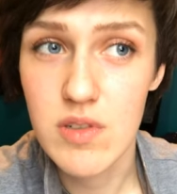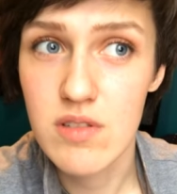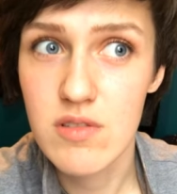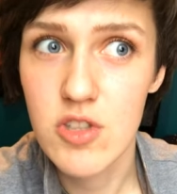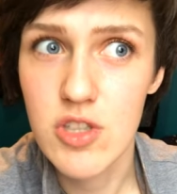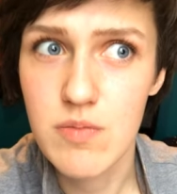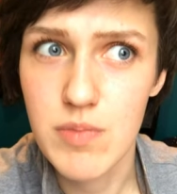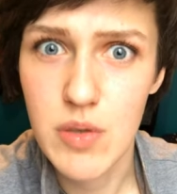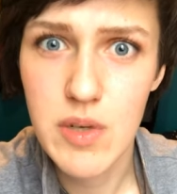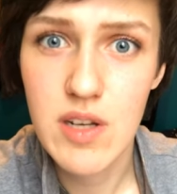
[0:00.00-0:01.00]
We just
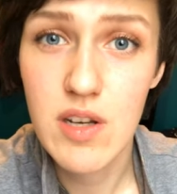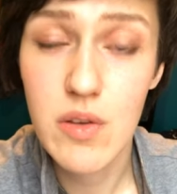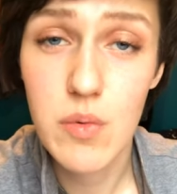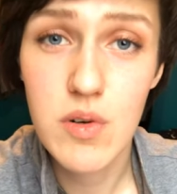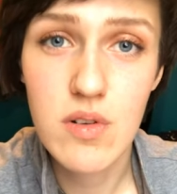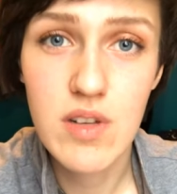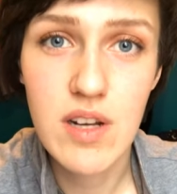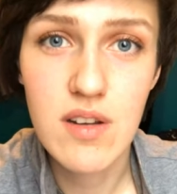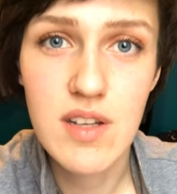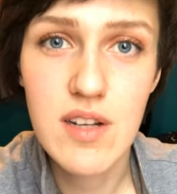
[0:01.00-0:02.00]
spew it into the world
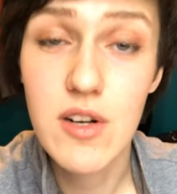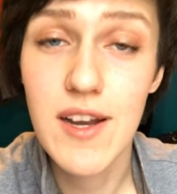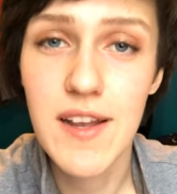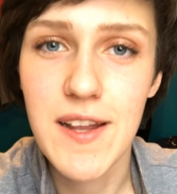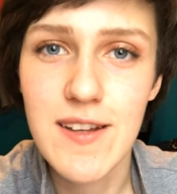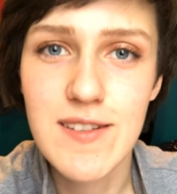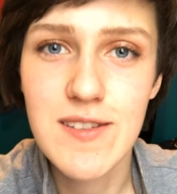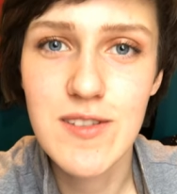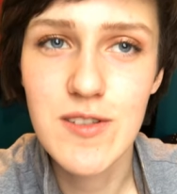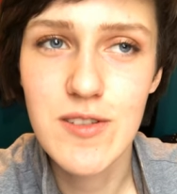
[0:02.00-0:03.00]
like on the internet, and
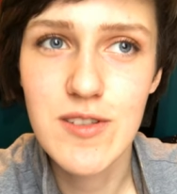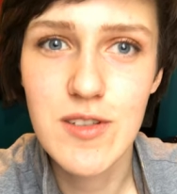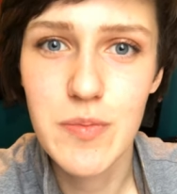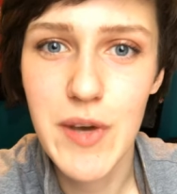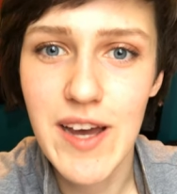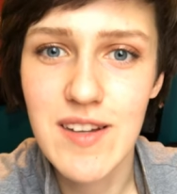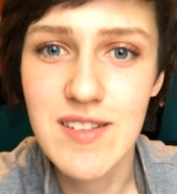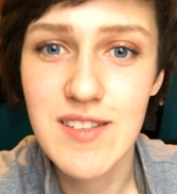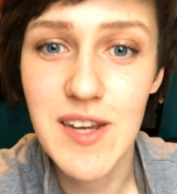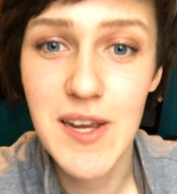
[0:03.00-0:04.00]
that's just as bad as
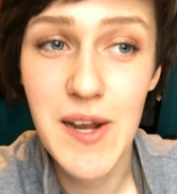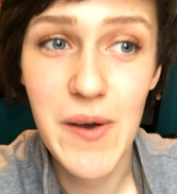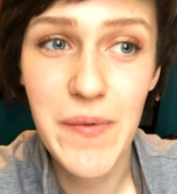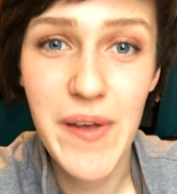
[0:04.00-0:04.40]
saying it out